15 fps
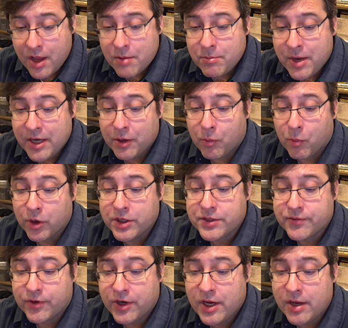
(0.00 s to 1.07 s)
made it worse
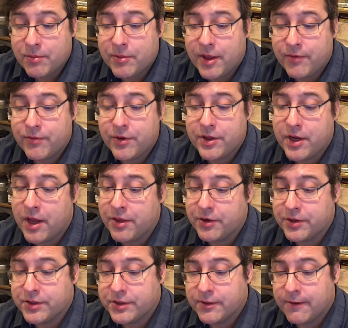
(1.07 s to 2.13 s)
for him than for the
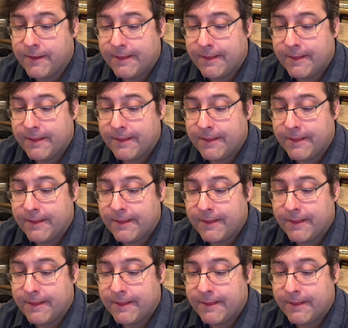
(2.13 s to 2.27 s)
others.